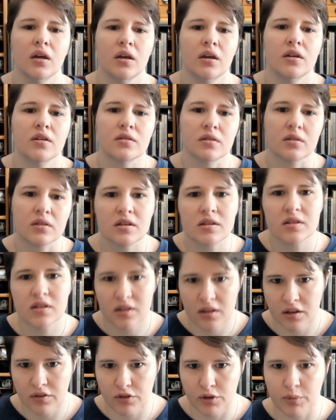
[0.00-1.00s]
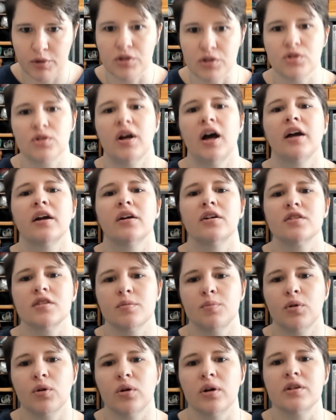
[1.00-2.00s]
So this deliverables tracker
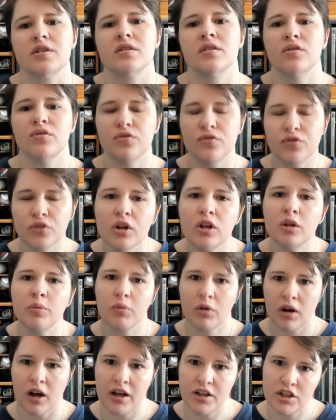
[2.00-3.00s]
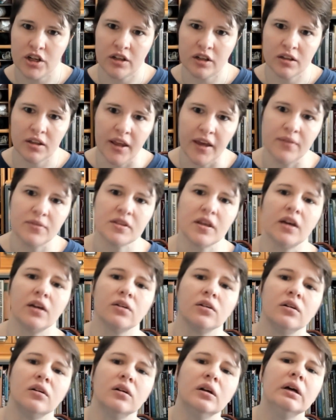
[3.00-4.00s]
supports the full project
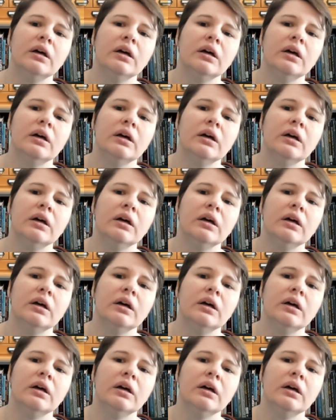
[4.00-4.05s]
lifecycle.